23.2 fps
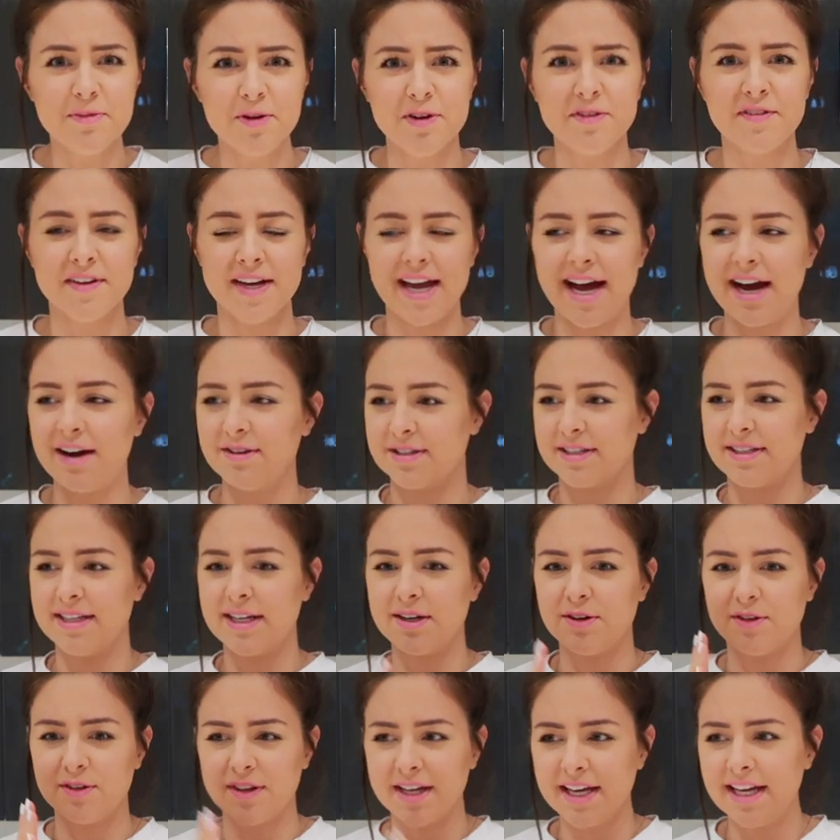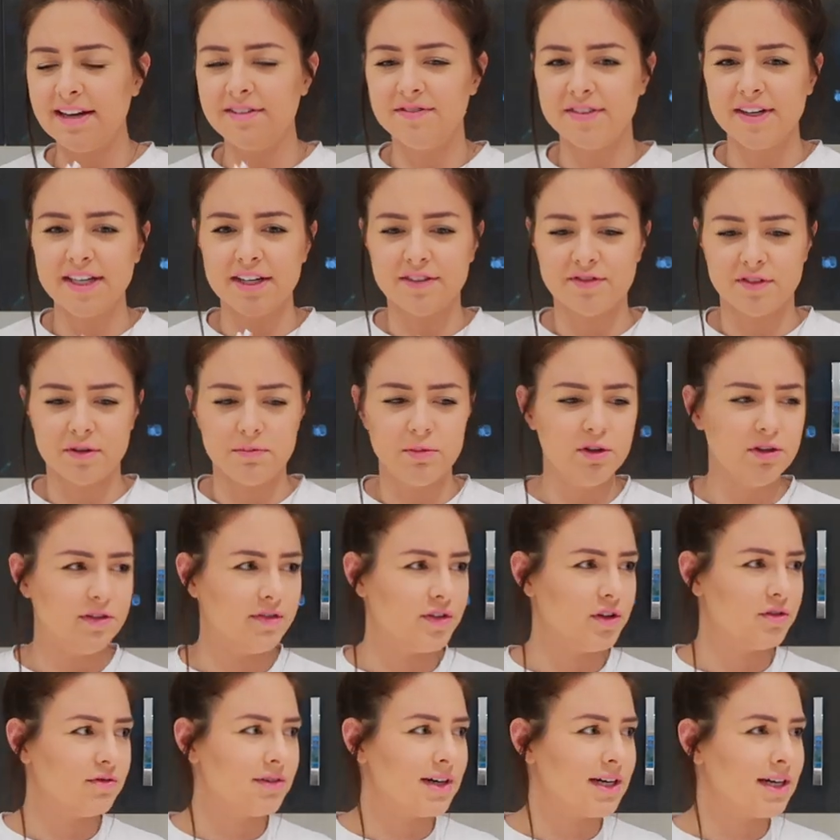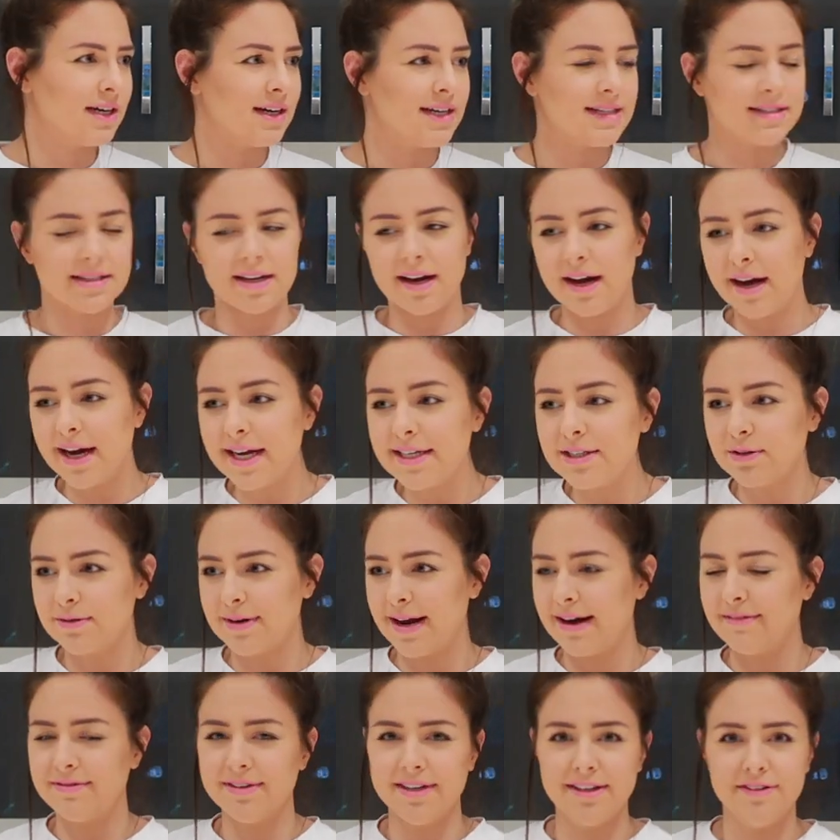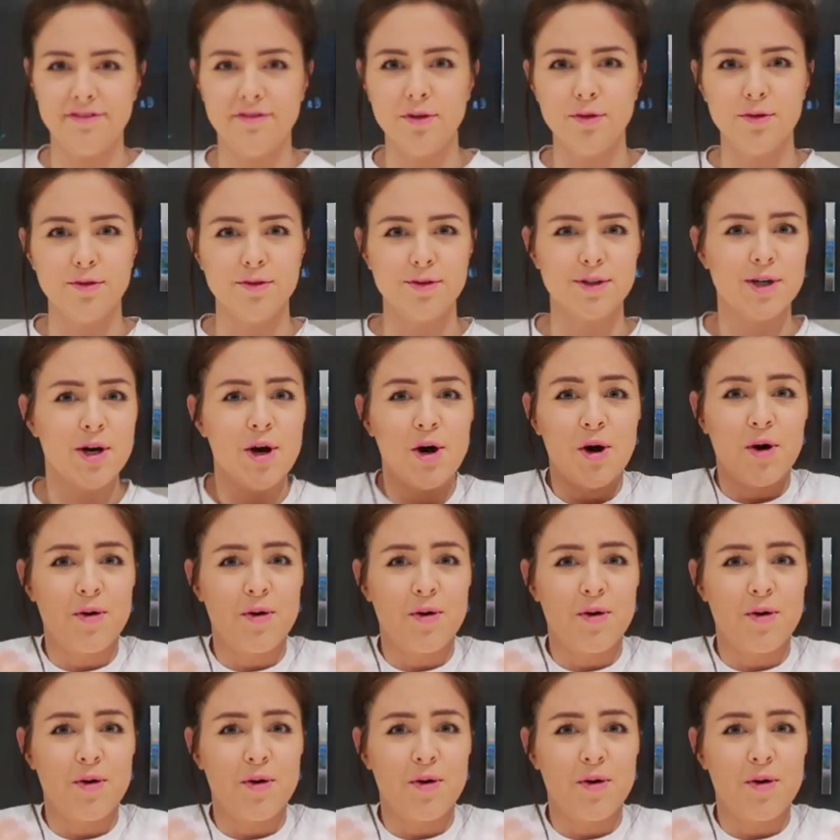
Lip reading: moving house and then on the evening of the move you realize I don't have any food